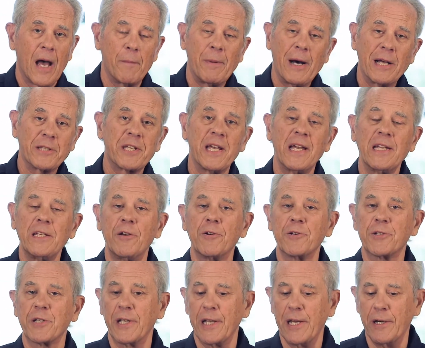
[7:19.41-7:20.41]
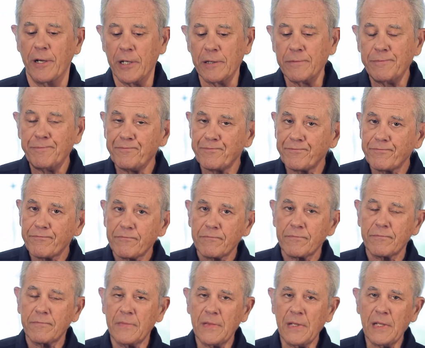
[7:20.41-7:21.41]
About 10 years later,
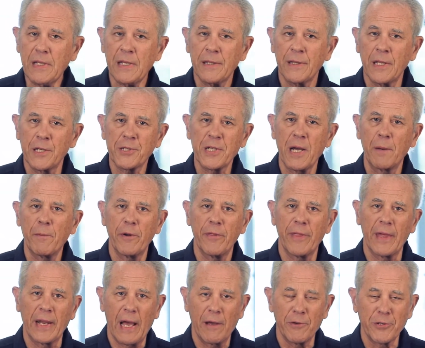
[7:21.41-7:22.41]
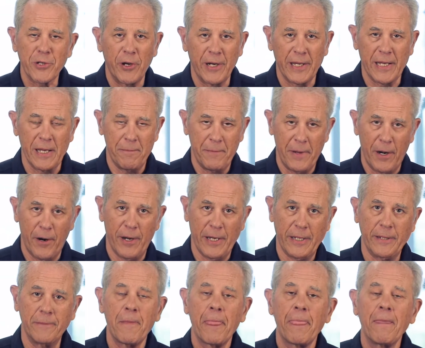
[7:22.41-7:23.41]
in the summer that I was going to get
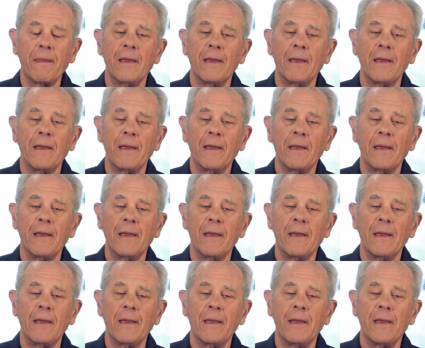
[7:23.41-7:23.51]
married,